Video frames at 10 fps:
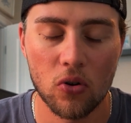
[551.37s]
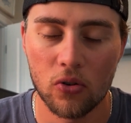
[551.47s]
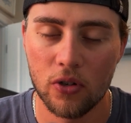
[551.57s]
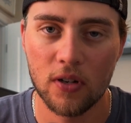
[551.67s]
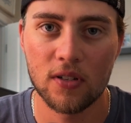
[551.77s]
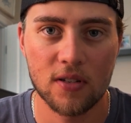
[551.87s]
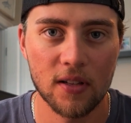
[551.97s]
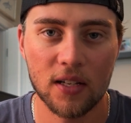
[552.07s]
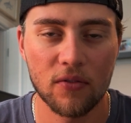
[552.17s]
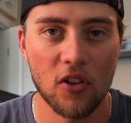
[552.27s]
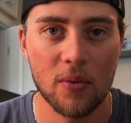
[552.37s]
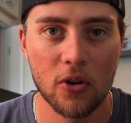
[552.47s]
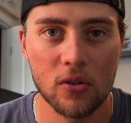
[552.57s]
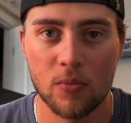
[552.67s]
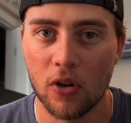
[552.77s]
You can select the flight modes,
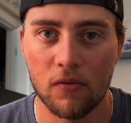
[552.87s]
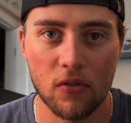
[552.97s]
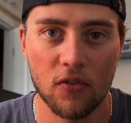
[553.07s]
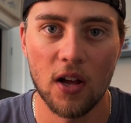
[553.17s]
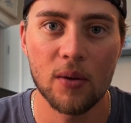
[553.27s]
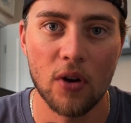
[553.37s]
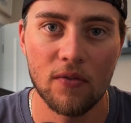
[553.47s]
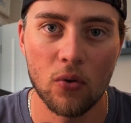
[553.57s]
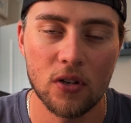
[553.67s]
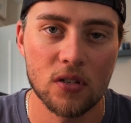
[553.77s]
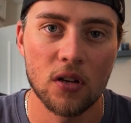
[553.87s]
but if you're flying by voice,